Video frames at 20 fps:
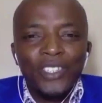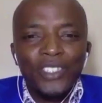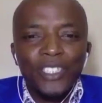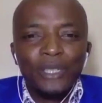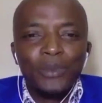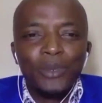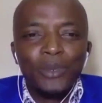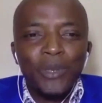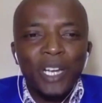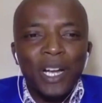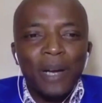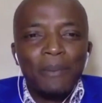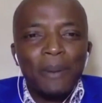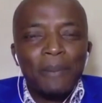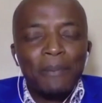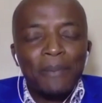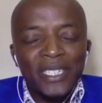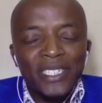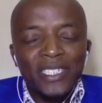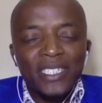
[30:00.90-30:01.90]
the tips to become
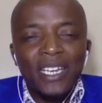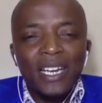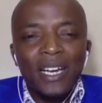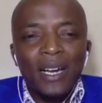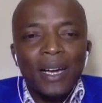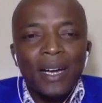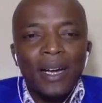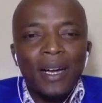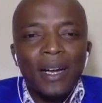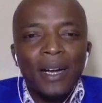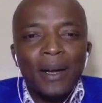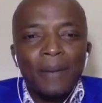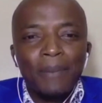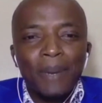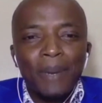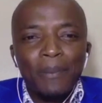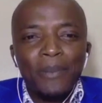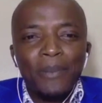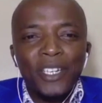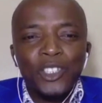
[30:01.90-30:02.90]
a better
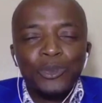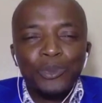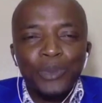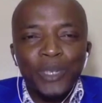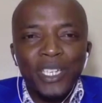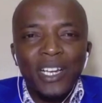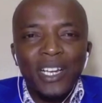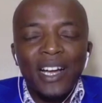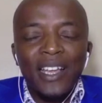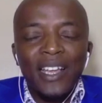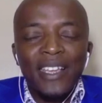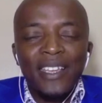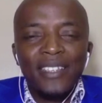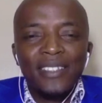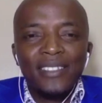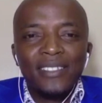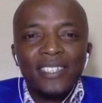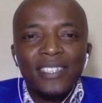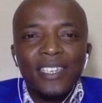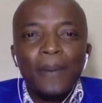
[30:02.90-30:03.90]
public speaker
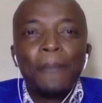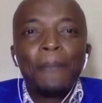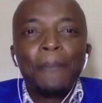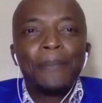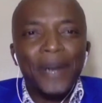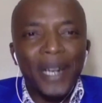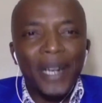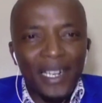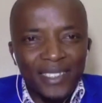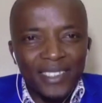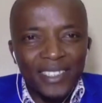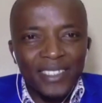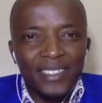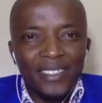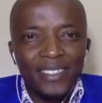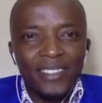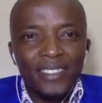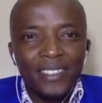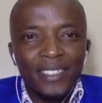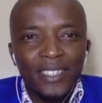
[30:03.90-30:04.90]
is
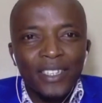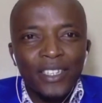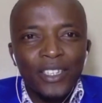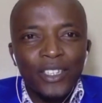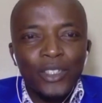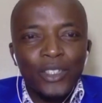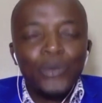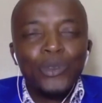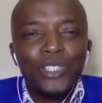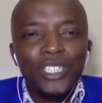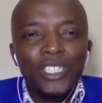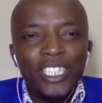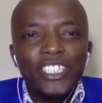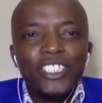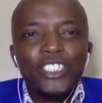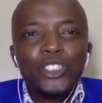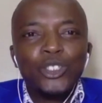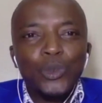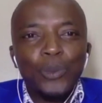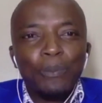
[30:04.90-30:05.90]
practice. You
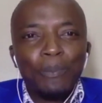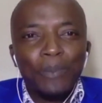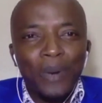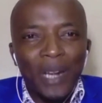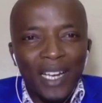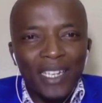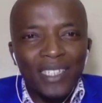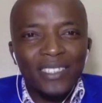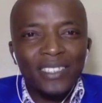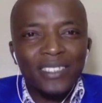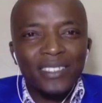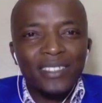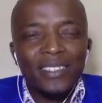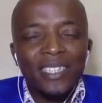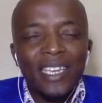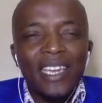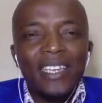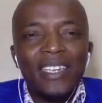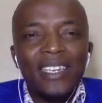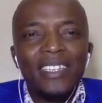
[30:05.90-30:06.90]
need to practice.
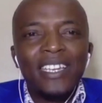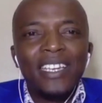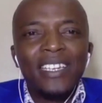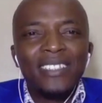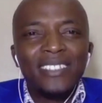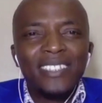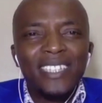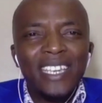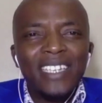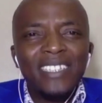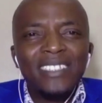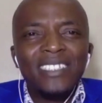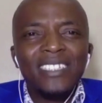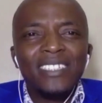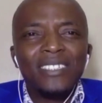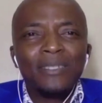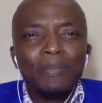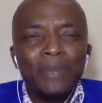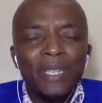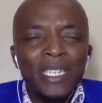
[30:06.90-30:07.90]
and get
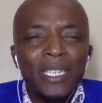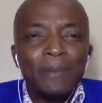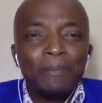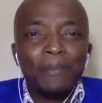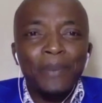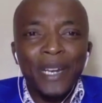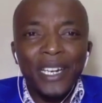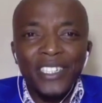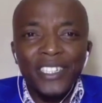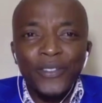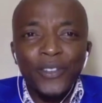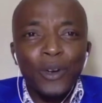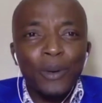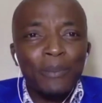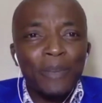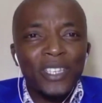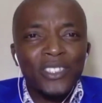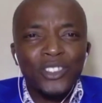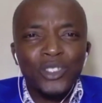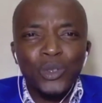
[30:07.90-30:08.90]
as many
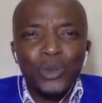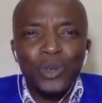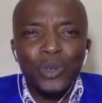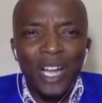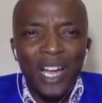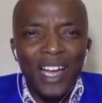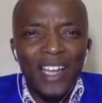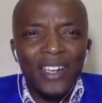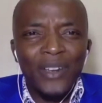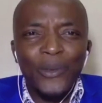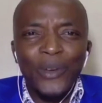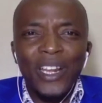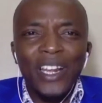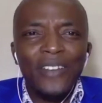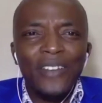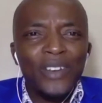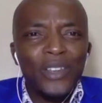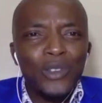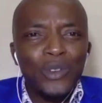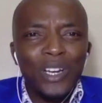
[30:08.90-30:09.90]
platforms as you can
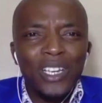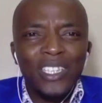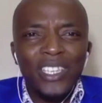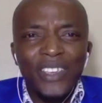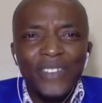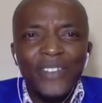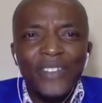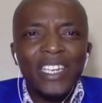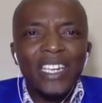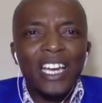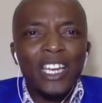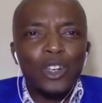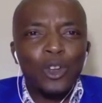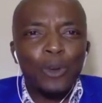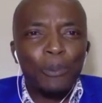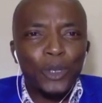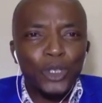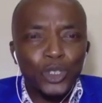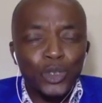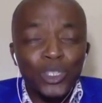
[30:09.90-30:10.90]
whenever you are given an
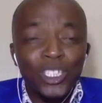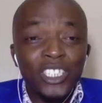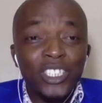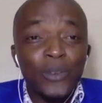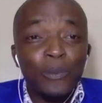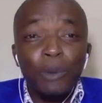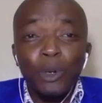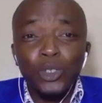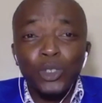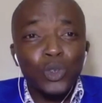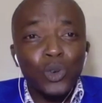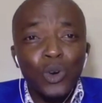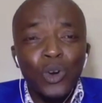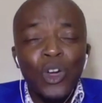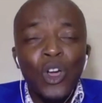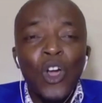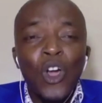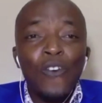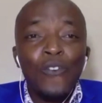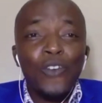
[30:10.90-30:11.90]
opportunity. More
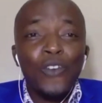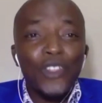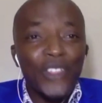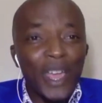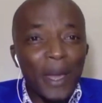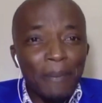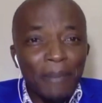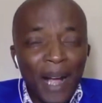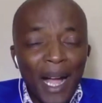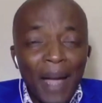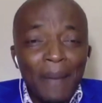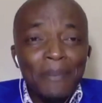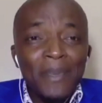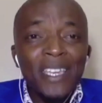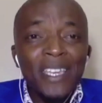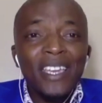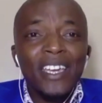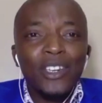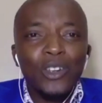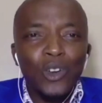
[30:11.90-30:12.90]
so for the
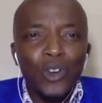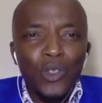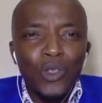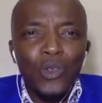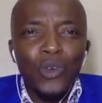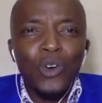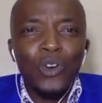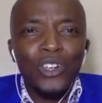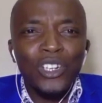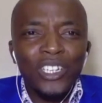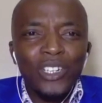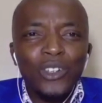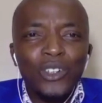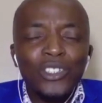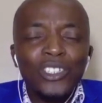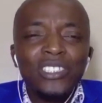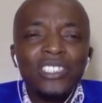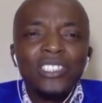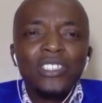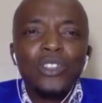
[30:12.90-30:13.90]
upcoming and
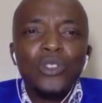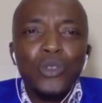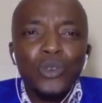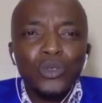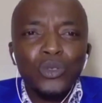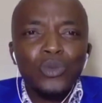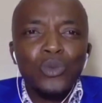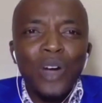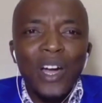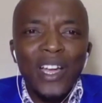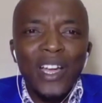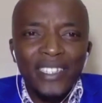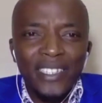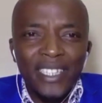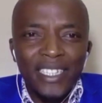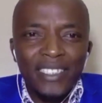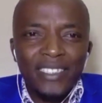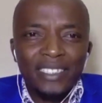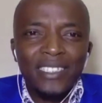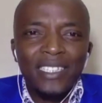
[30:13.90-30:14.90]
already those who are
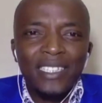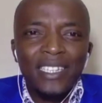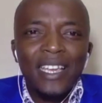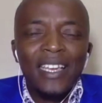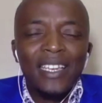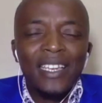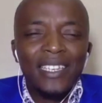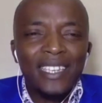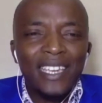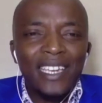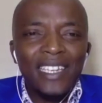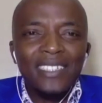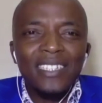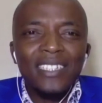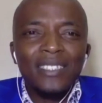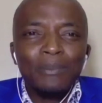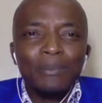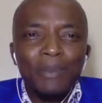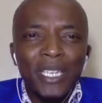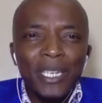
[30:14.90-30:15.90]
in it, get
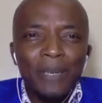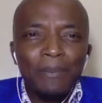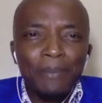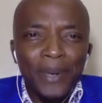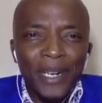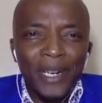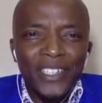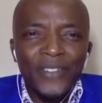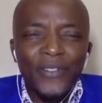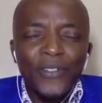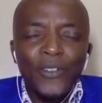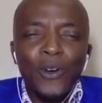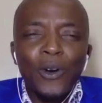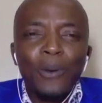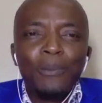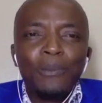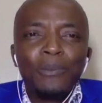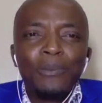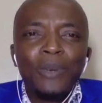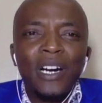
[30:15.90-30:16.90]
as many
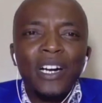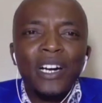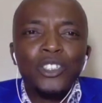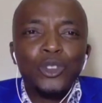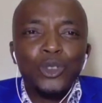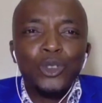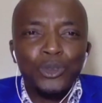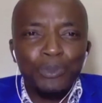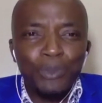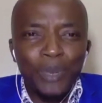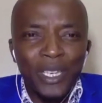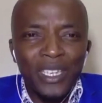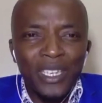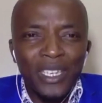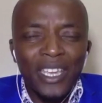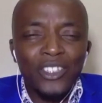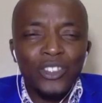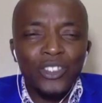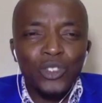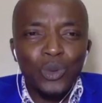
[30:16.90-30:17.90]
platforms to
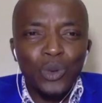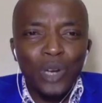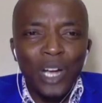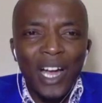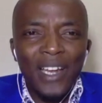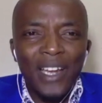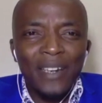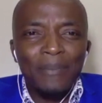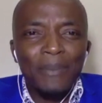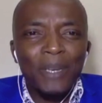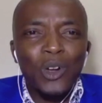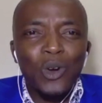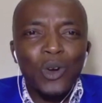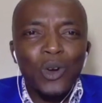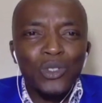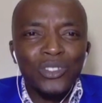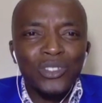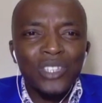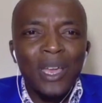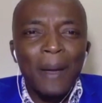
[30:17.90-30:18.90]
speak as you can,
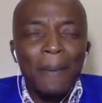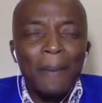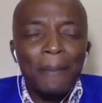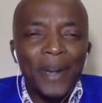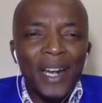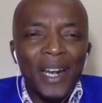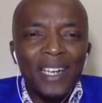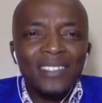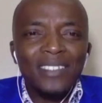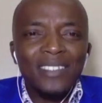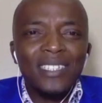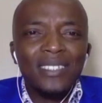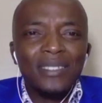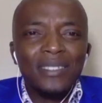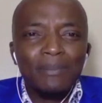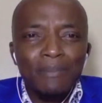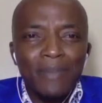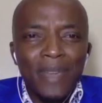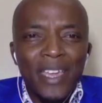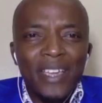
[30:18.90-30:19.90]
because
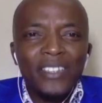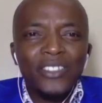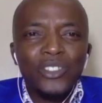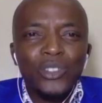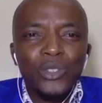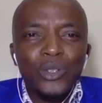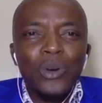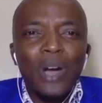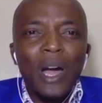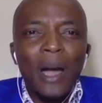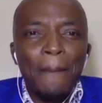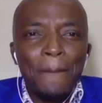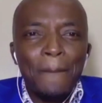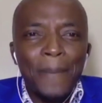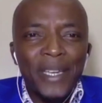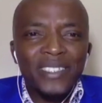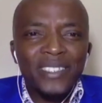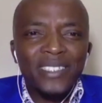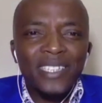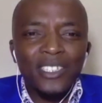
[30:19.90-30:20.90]
practice makes you a
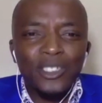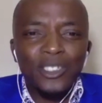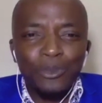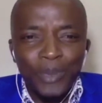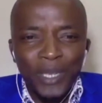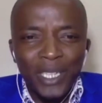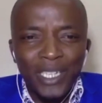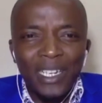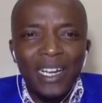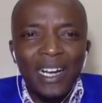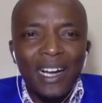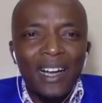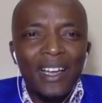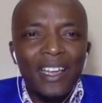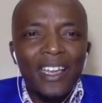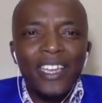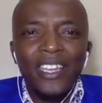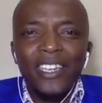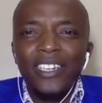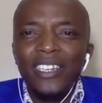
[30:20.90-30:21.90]
better speaker
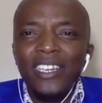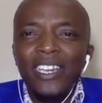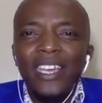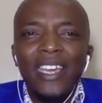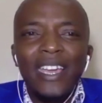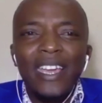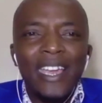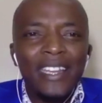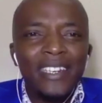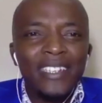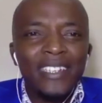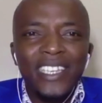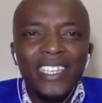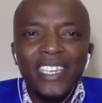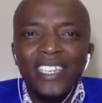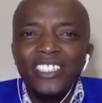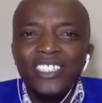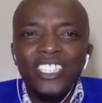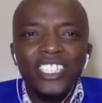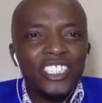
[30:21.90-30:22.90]
and
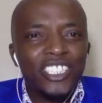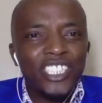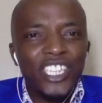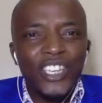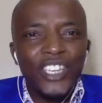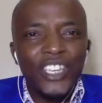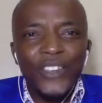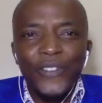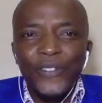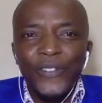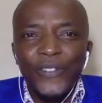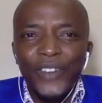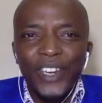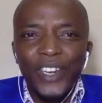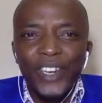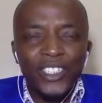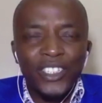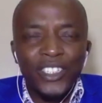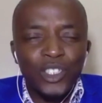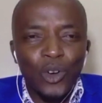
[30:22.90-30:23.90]
engage in
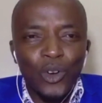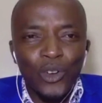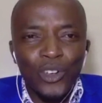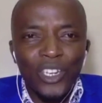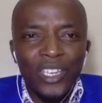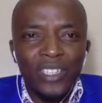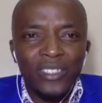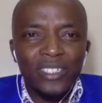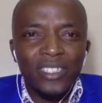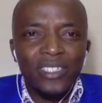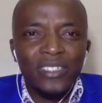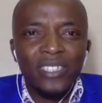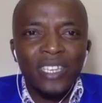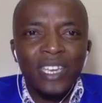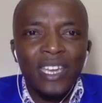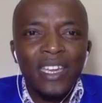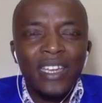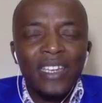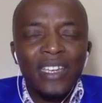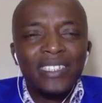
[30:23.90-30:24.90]
different
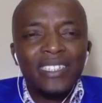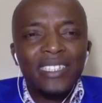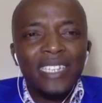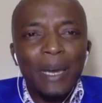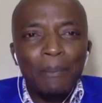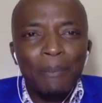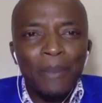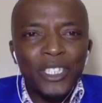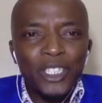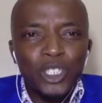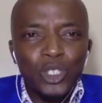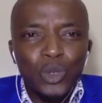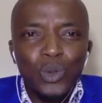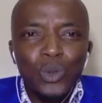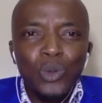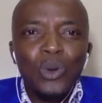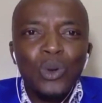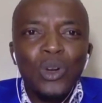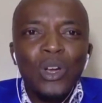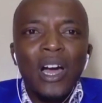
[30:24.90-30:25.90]
audiences. Number
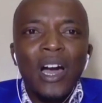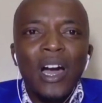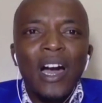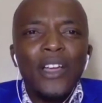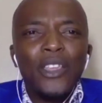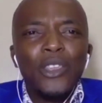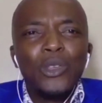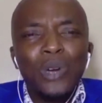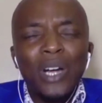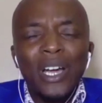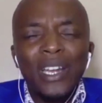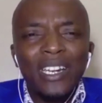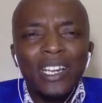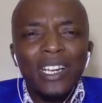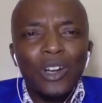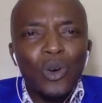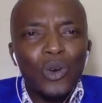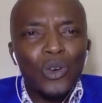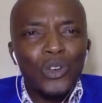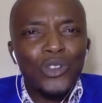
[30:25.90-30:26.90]
two, you can
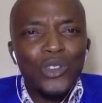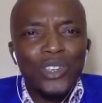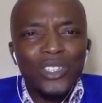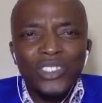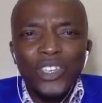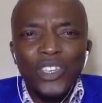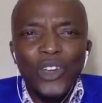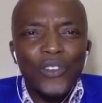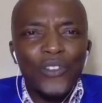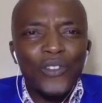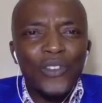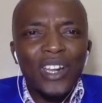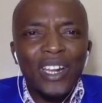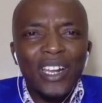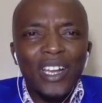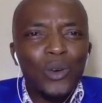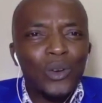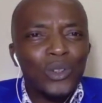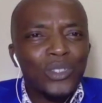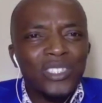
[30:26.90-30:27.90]
record yourself,
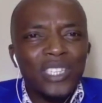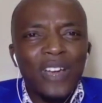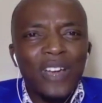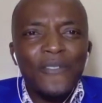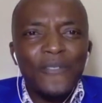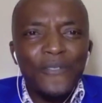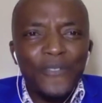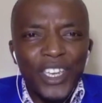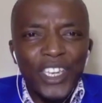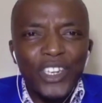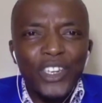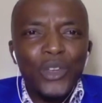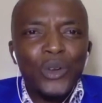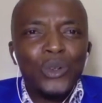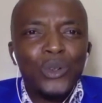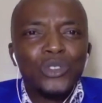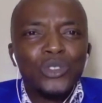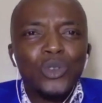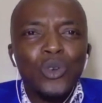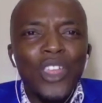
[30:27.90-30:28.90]
record some
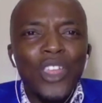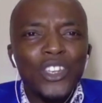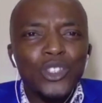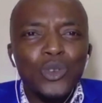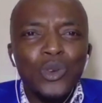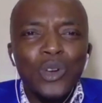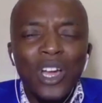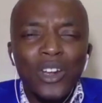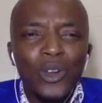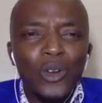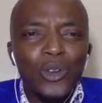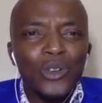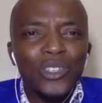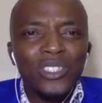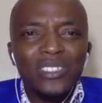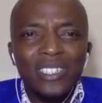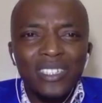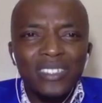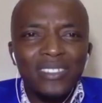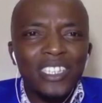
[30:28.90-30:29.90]
videos so that you can always
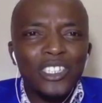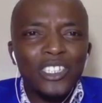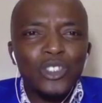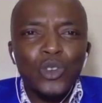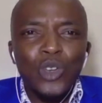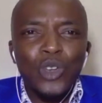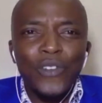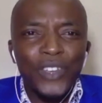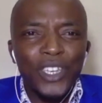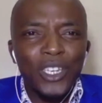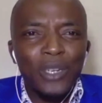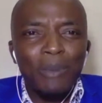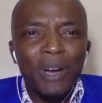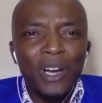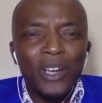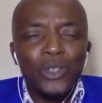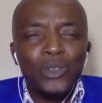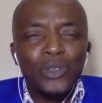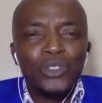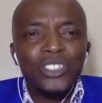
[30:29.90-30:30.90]
listen to your
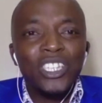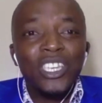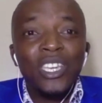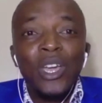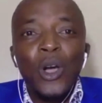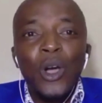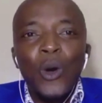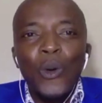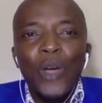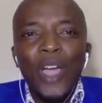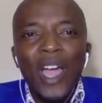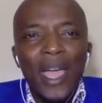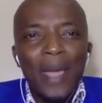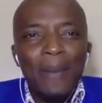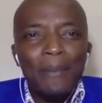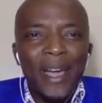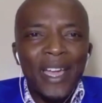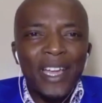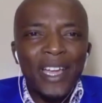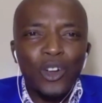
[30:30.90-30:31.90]
feedback. You see, where
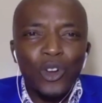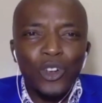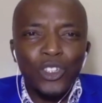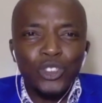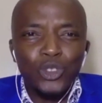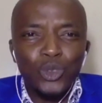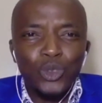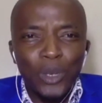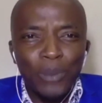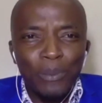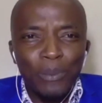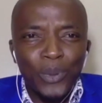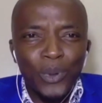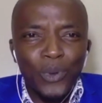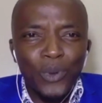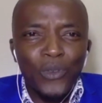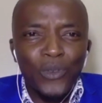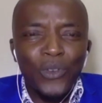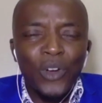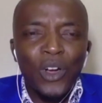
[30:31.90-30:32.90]
am I going to
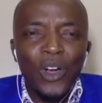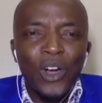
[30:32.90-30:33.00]
improve?